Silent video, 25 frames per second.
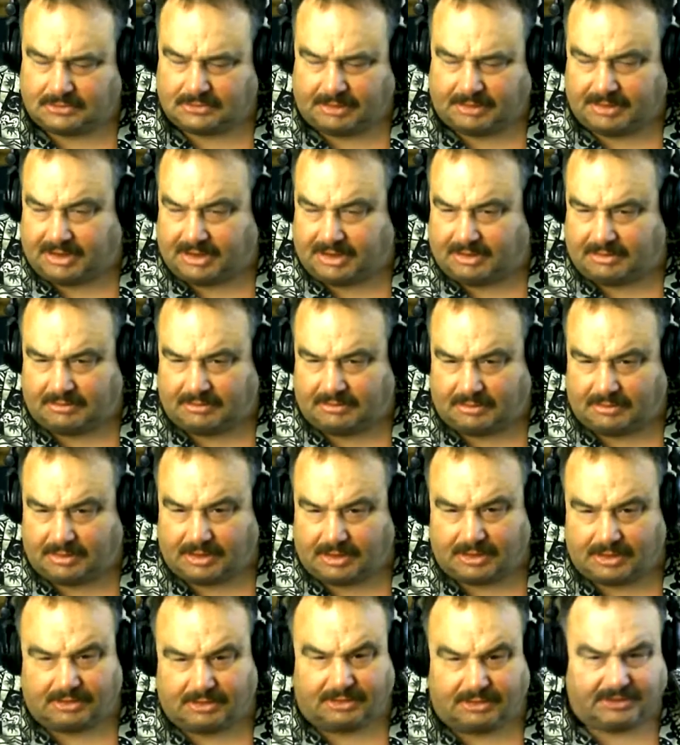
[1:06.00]
I mean,
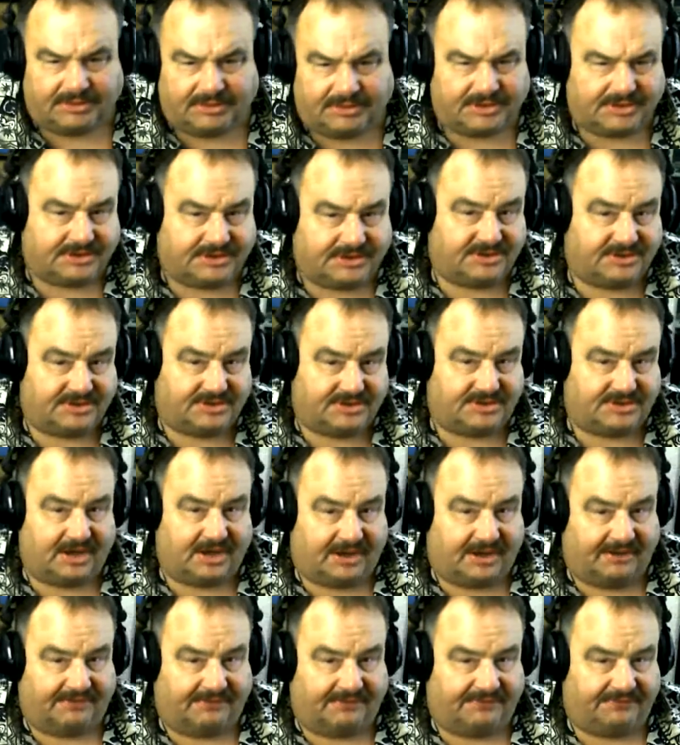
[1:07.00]
look at the
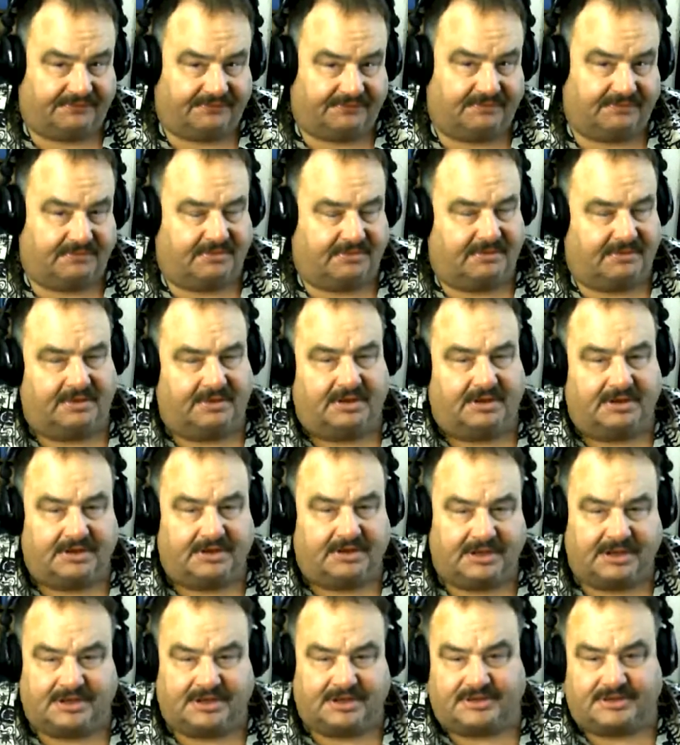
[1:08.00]
stuff.
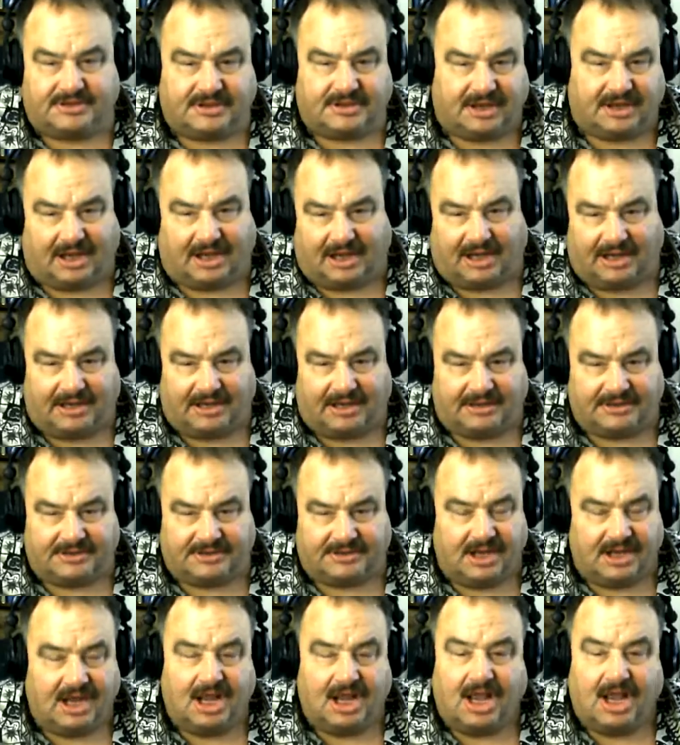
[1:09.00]
These guys.
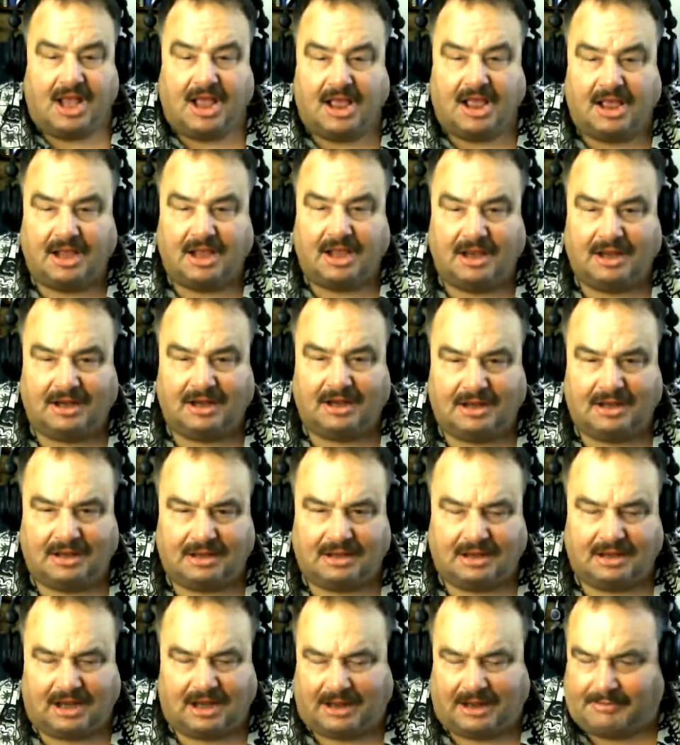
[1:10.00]

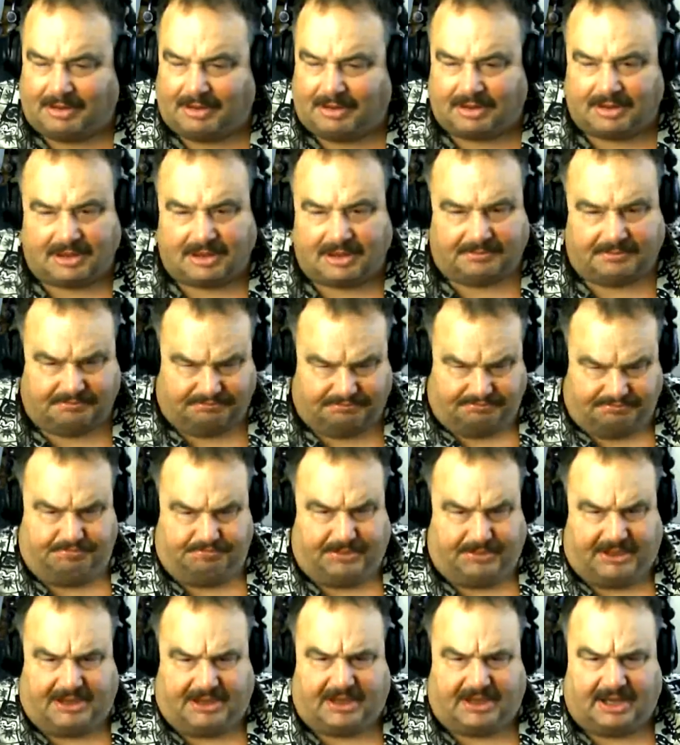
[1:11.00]
I'm a
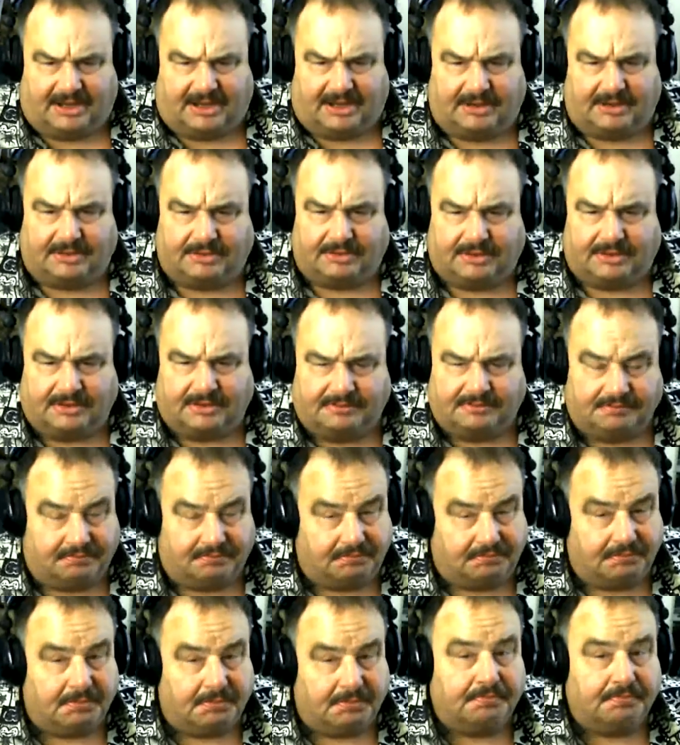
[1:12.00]
big gun owner.
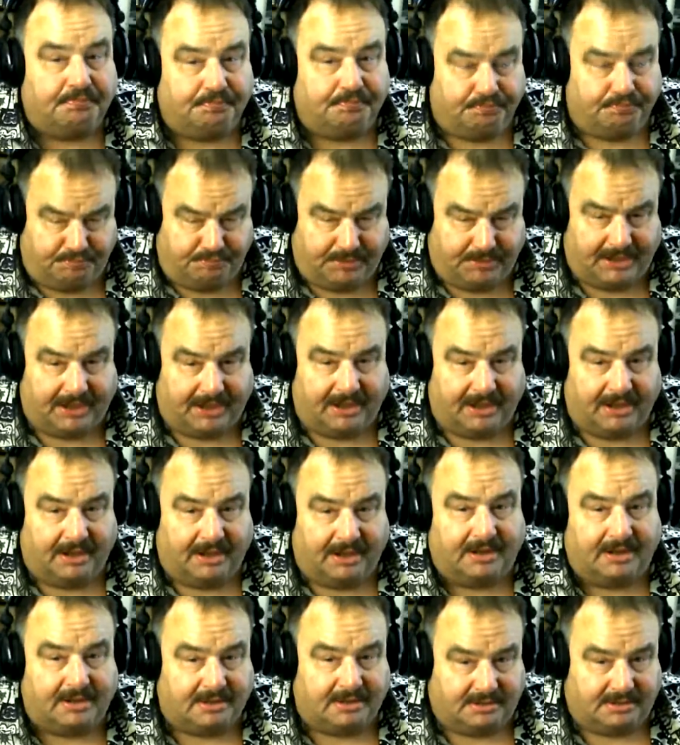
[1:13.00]

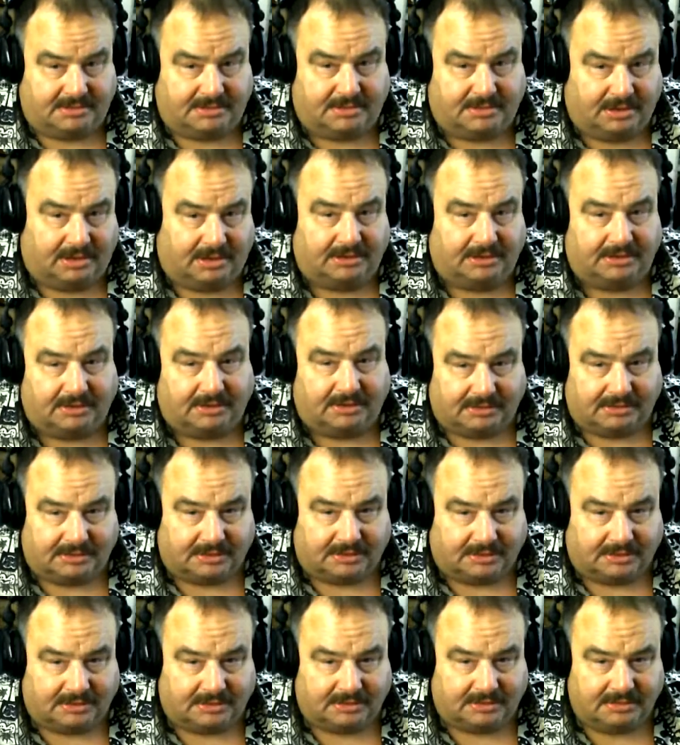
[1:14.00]
Big gun
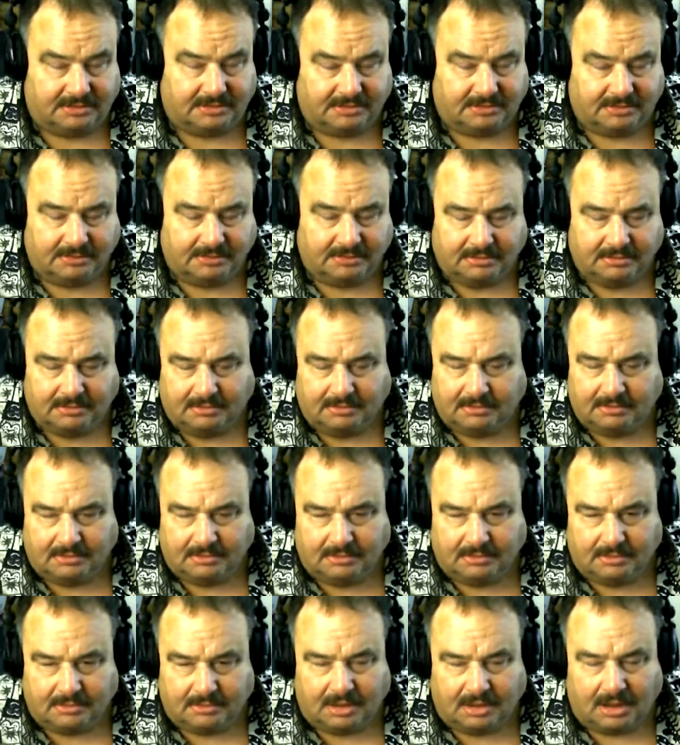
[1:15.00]
owner.
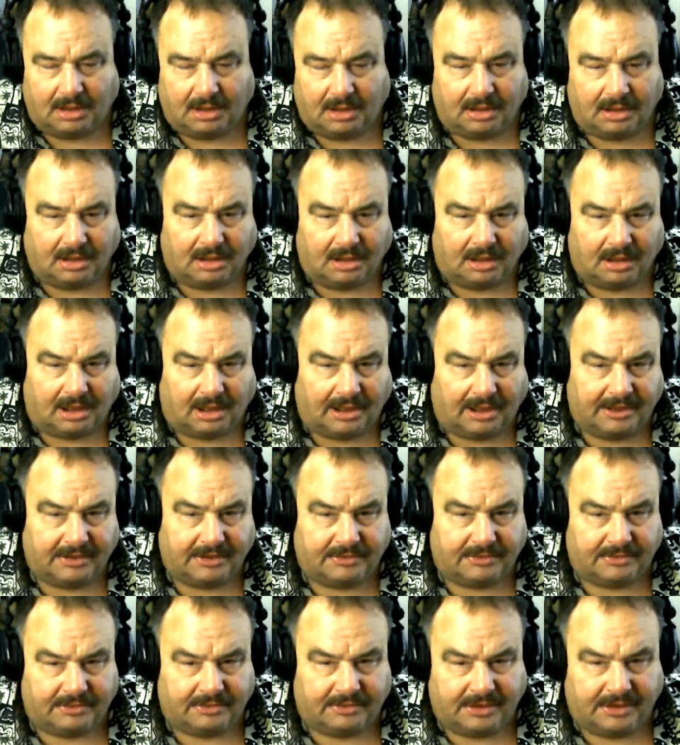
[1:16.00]
I
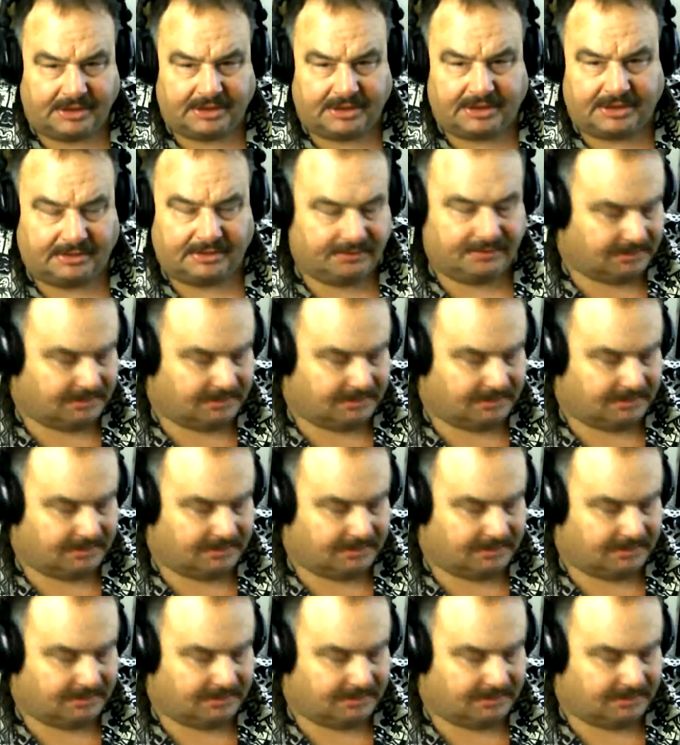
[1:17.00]
agree.